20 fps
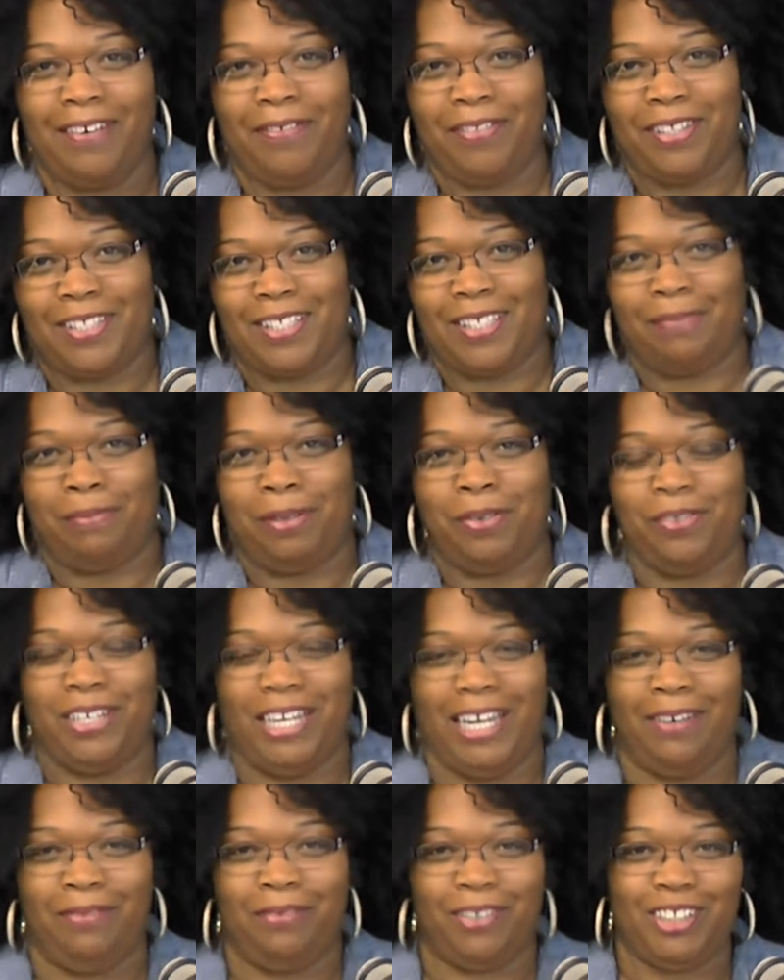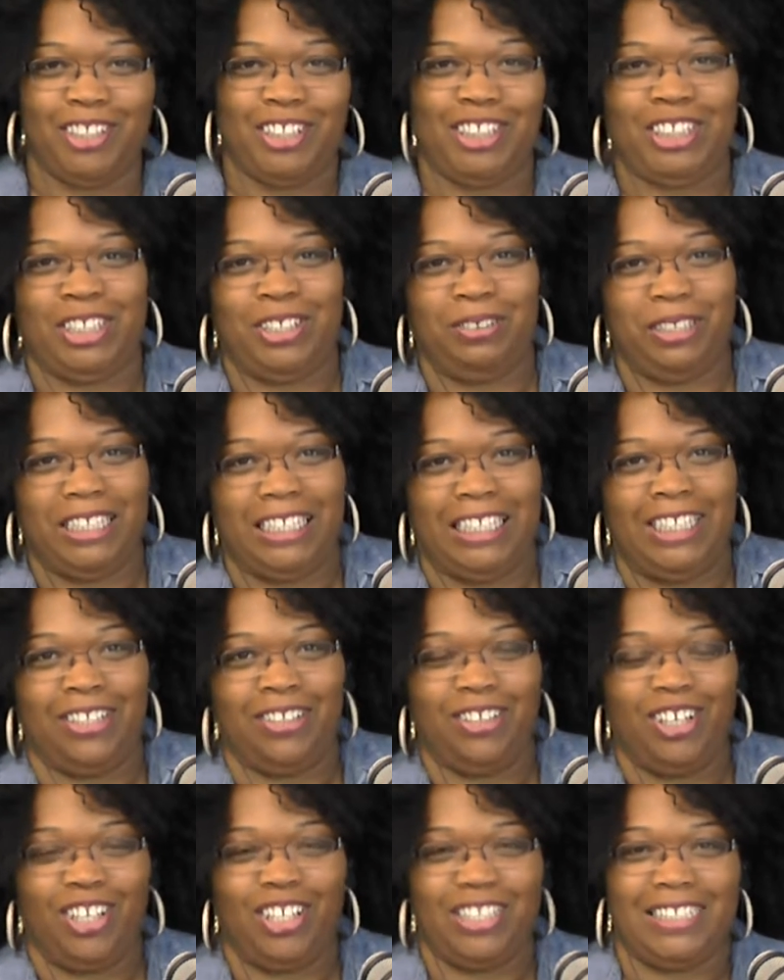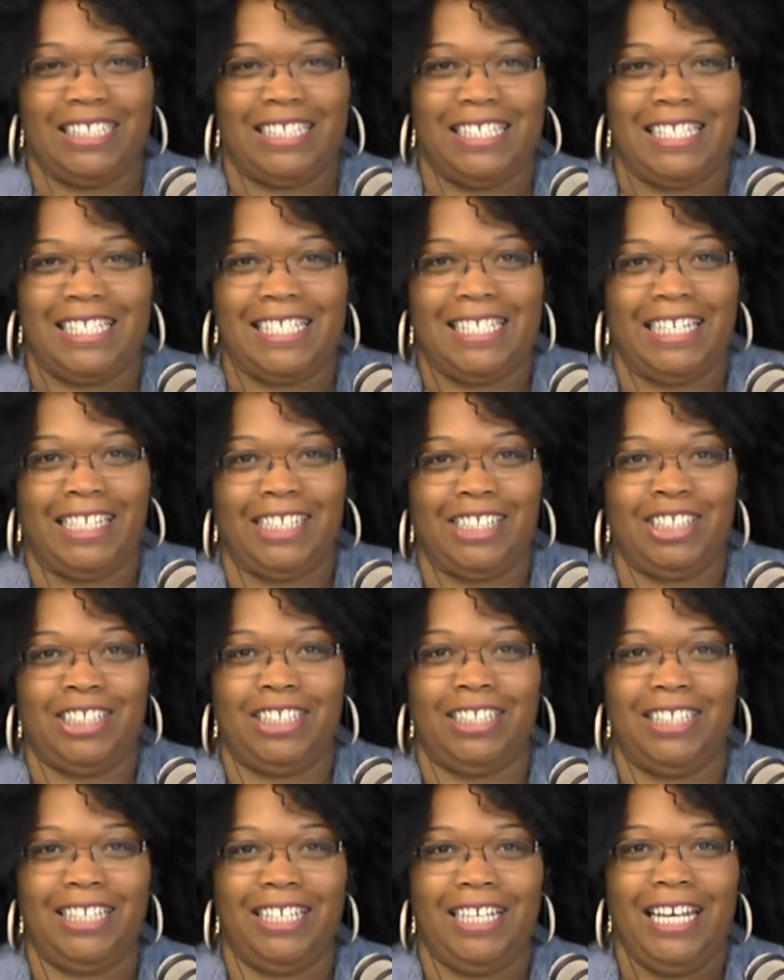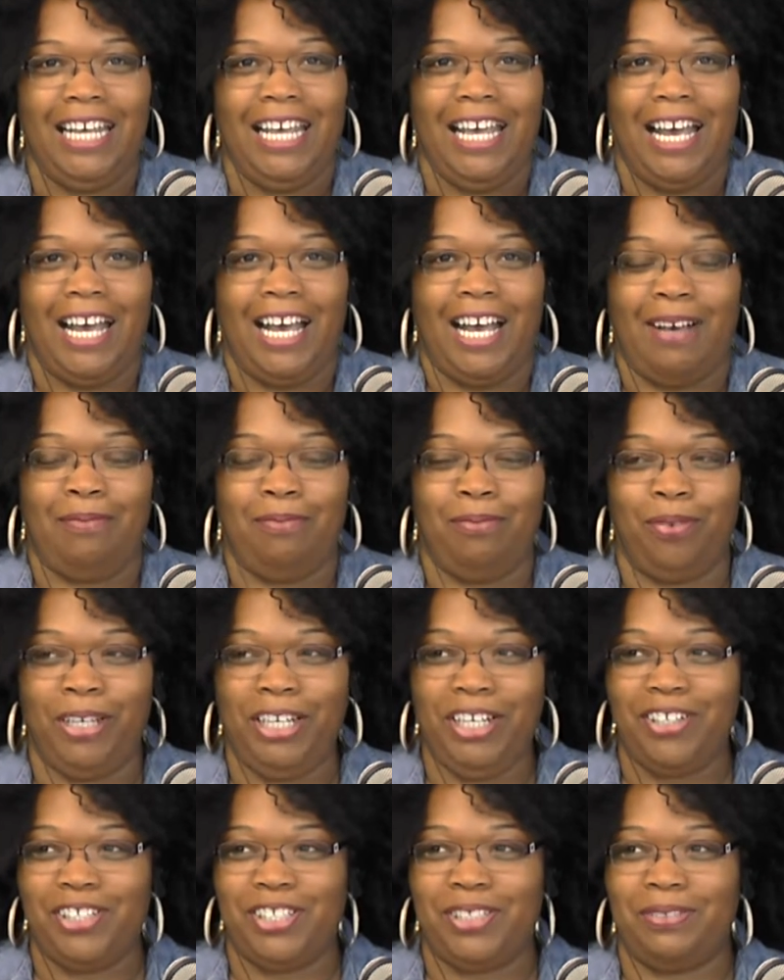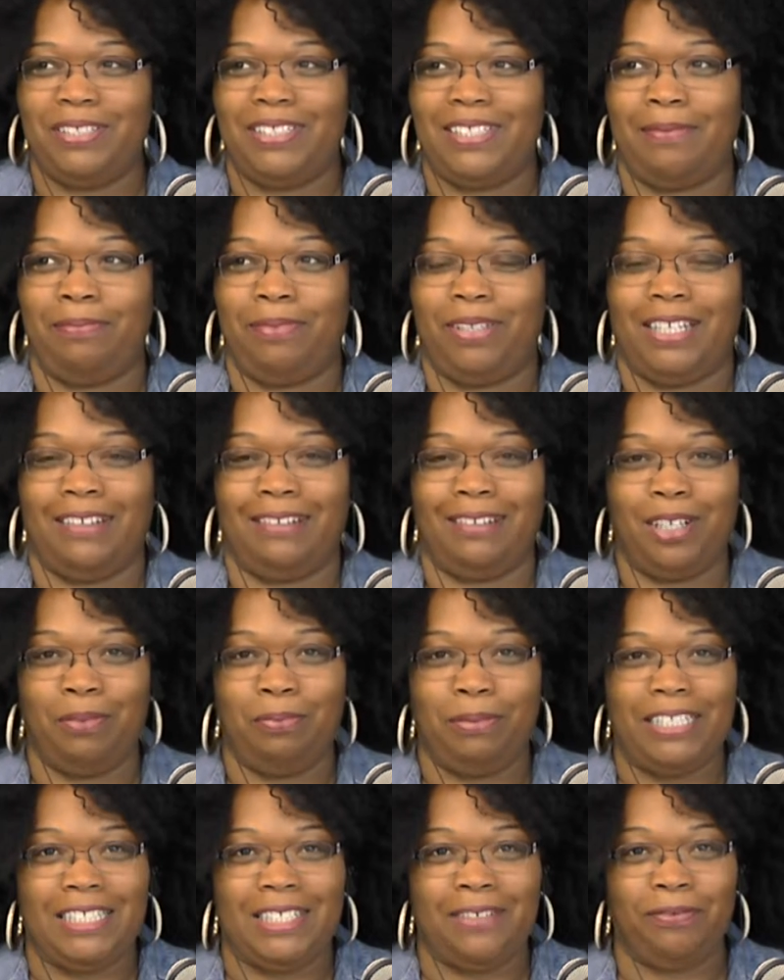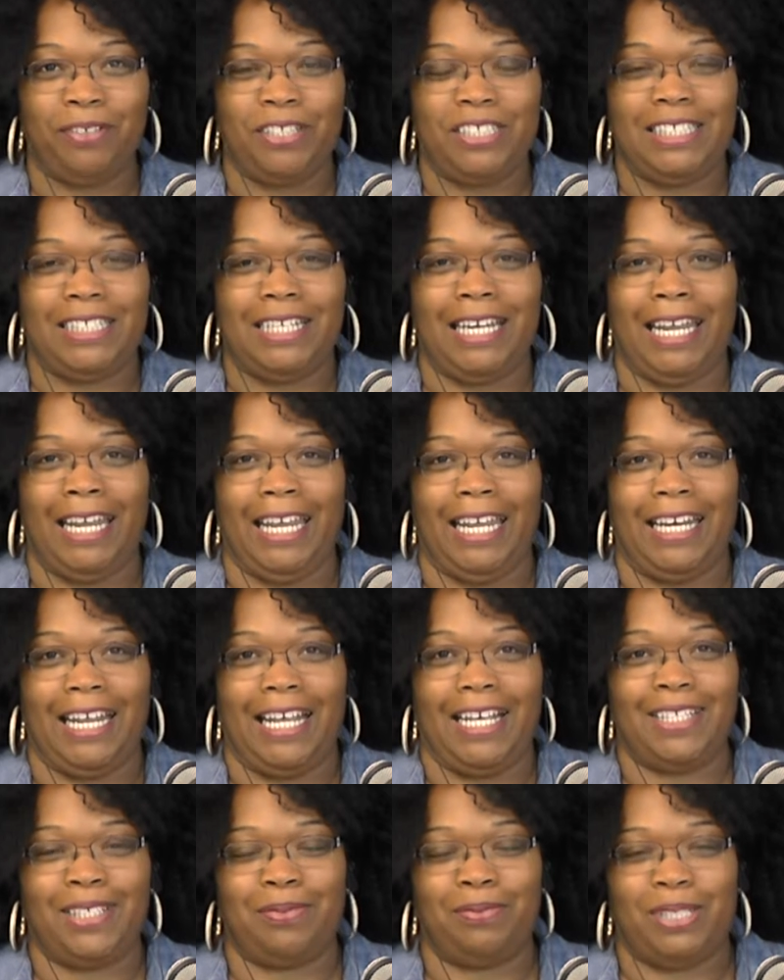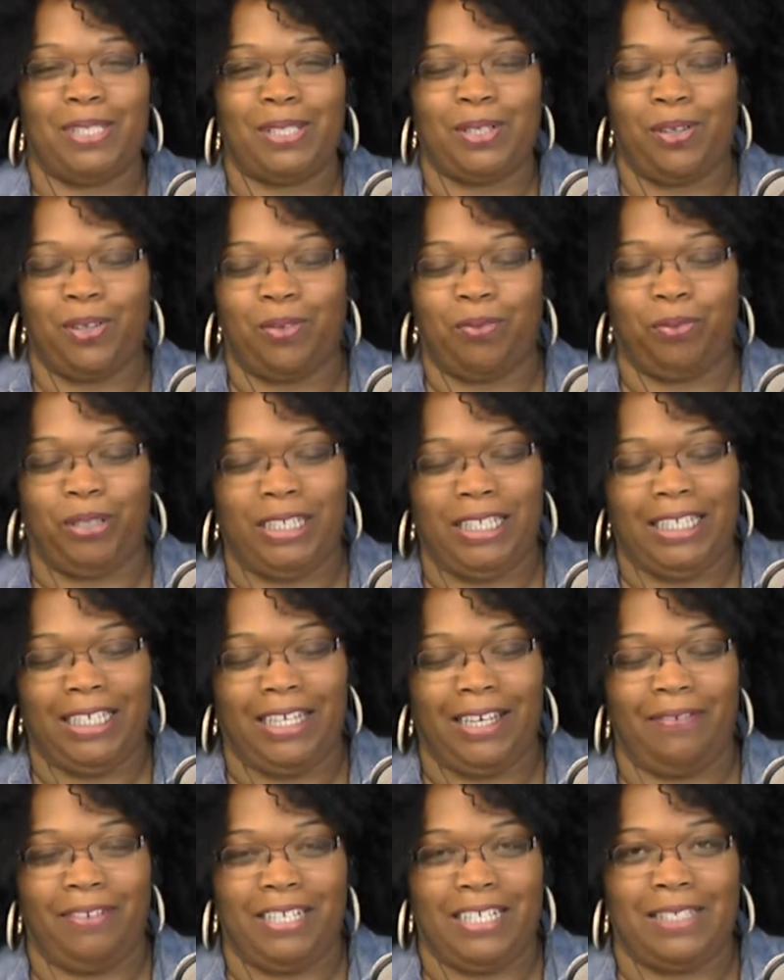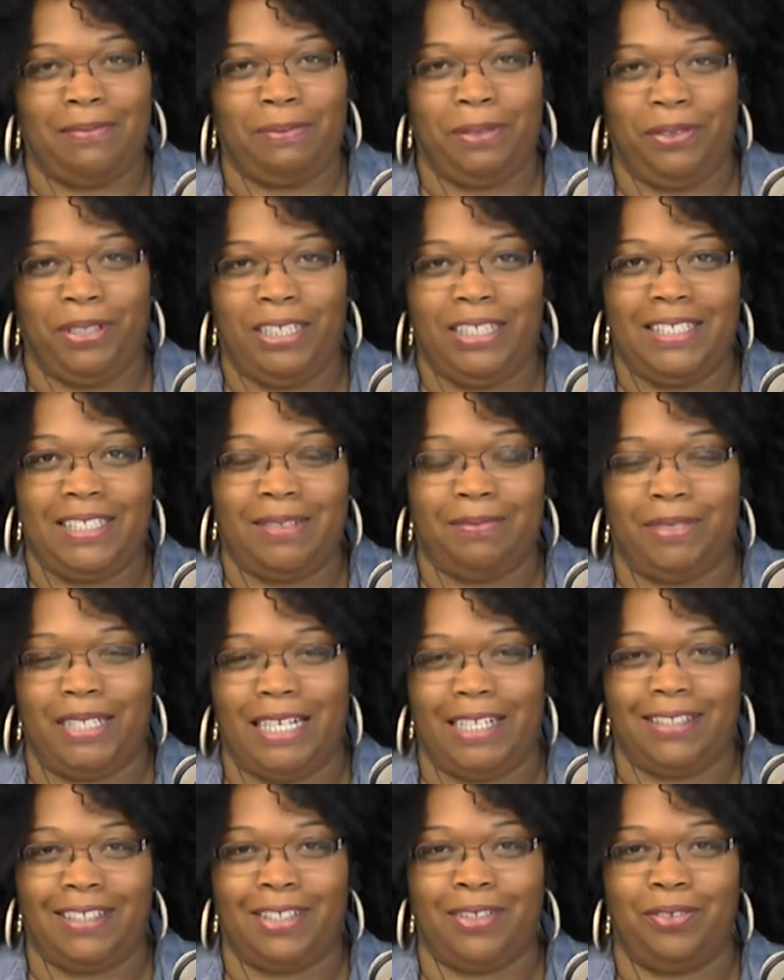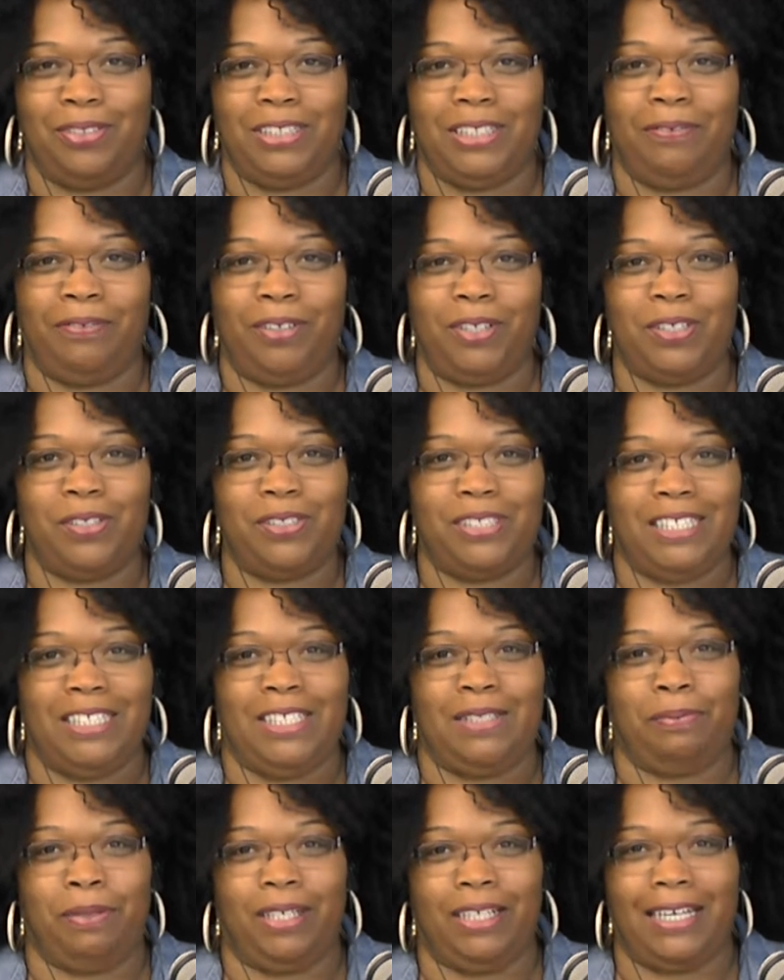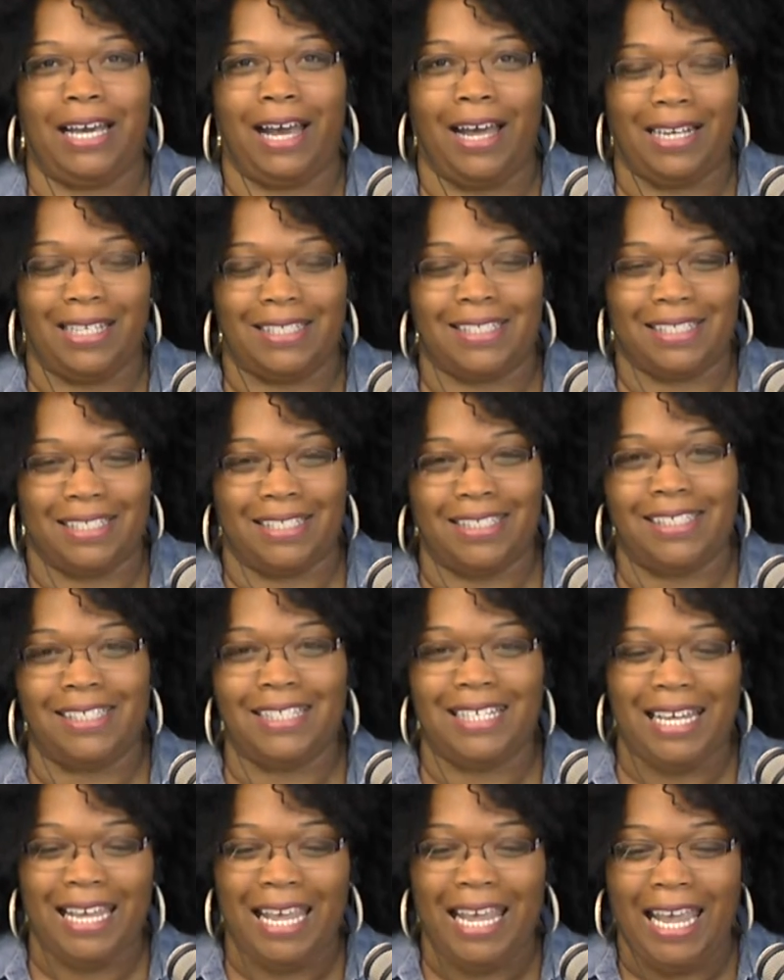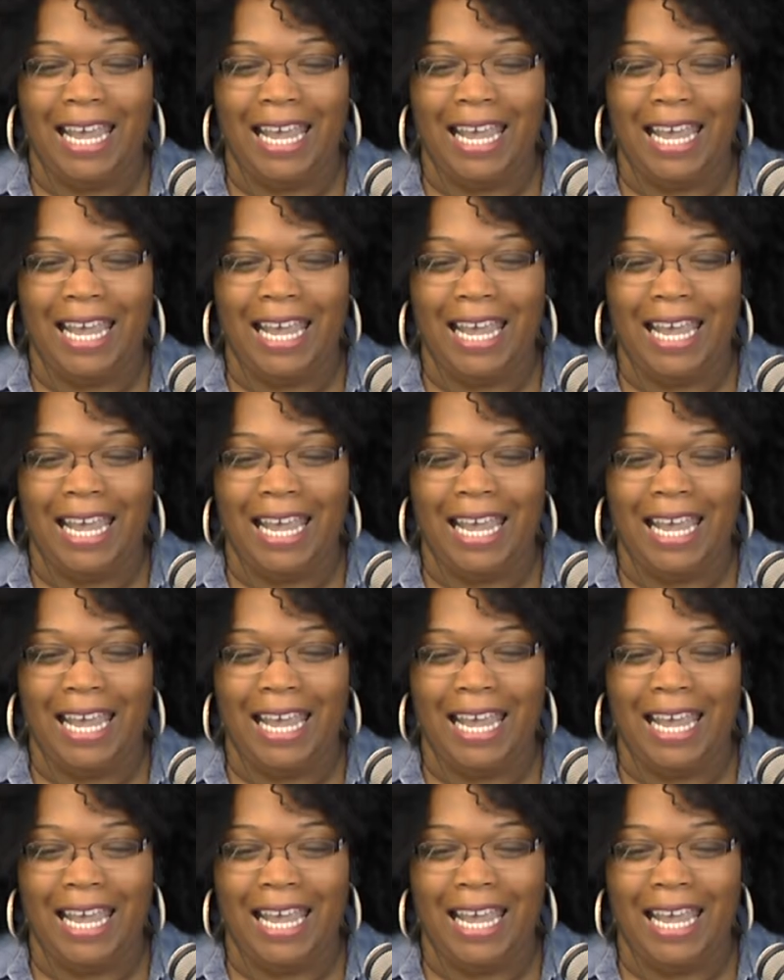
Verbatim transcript: of the Simone Edwards Show here on the station. Um, we are doing something a little bit different today, and as a result, we have experienced some technical difficulties, but God is good,